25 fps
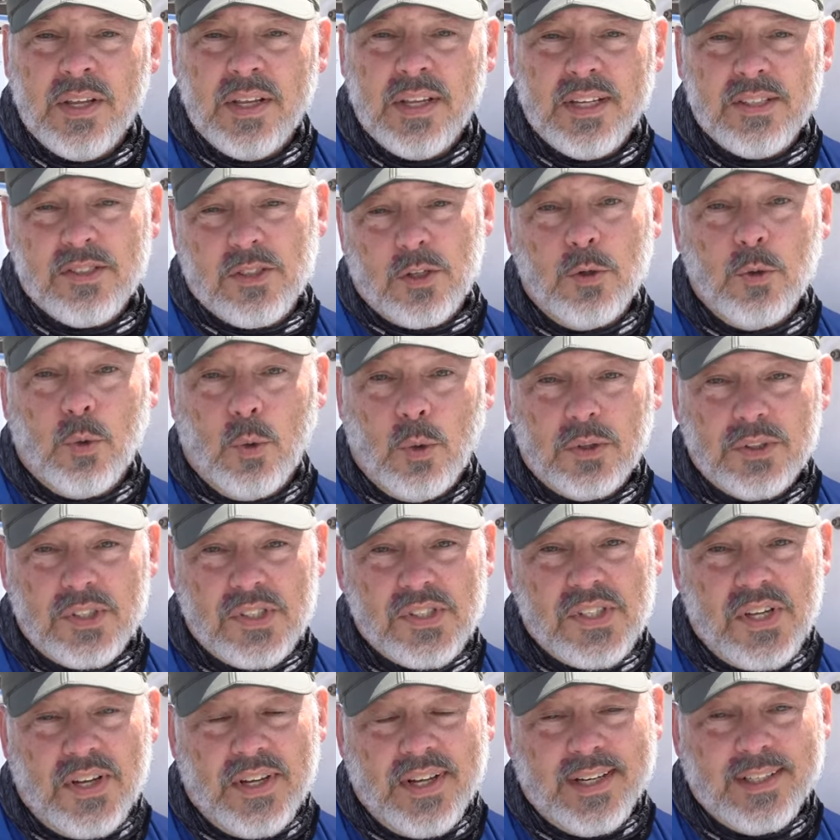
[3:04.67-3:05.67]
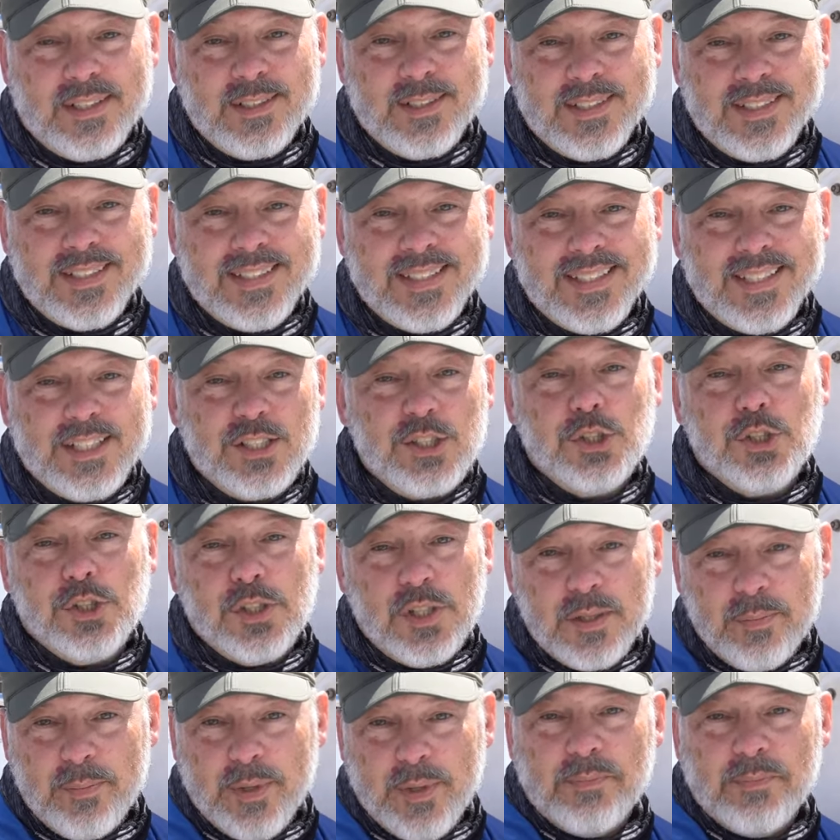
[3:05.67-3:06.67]
is an old sign. It
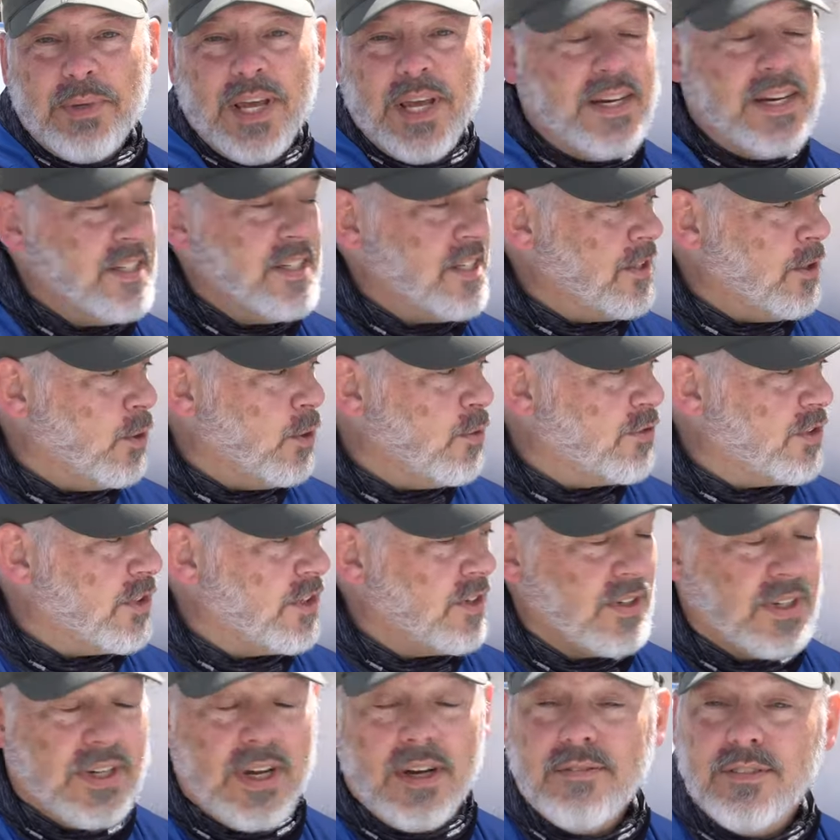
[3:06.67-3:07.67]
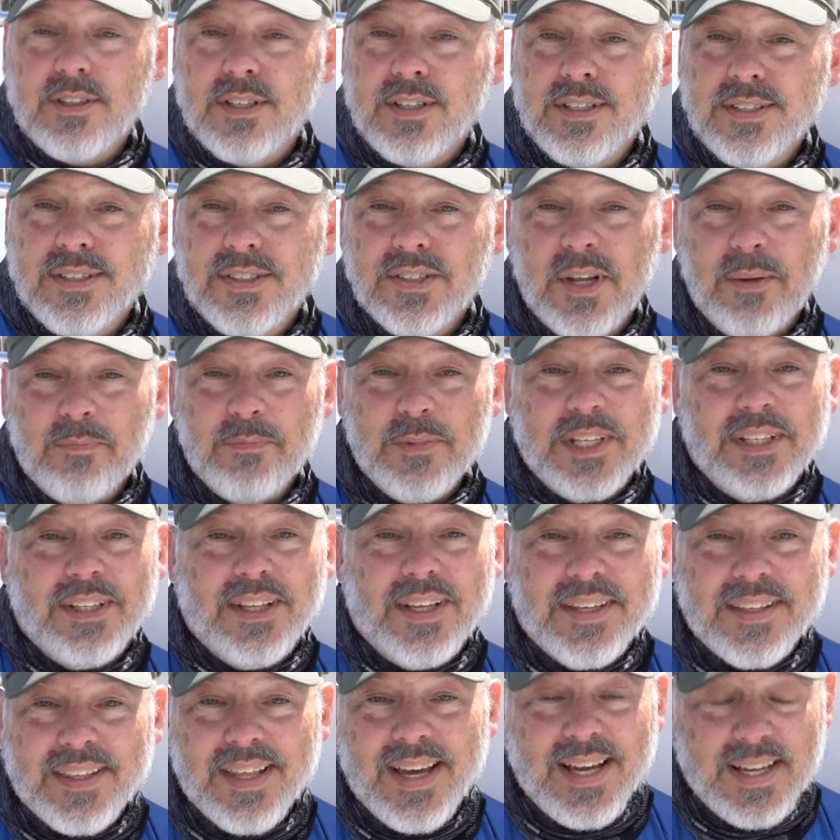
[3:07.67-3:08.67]
should have been painted over, covered, something
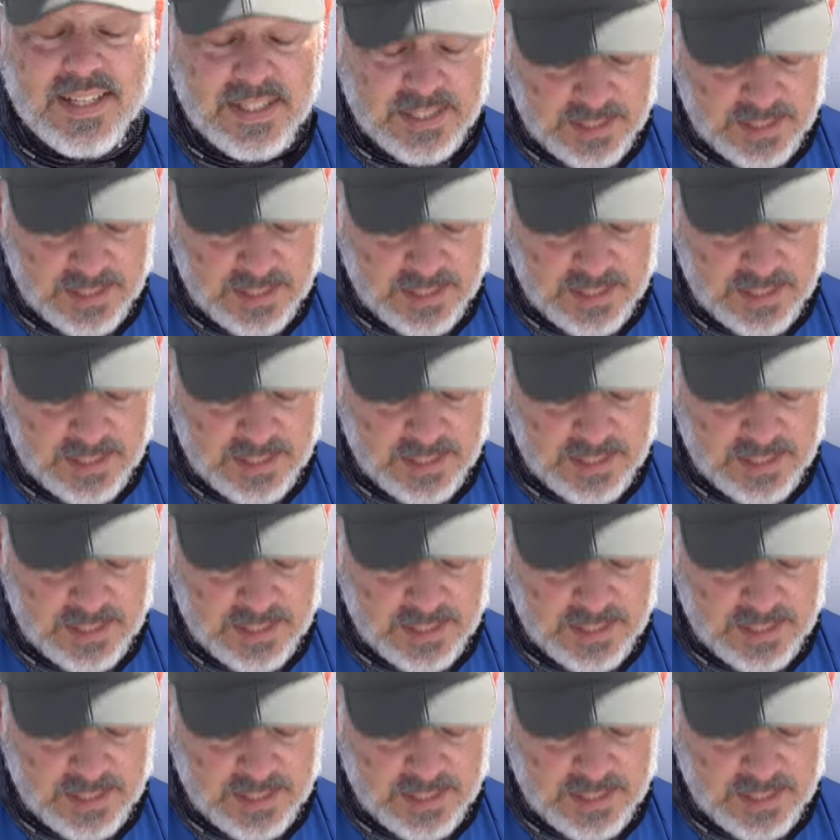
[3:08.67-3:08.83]
like that.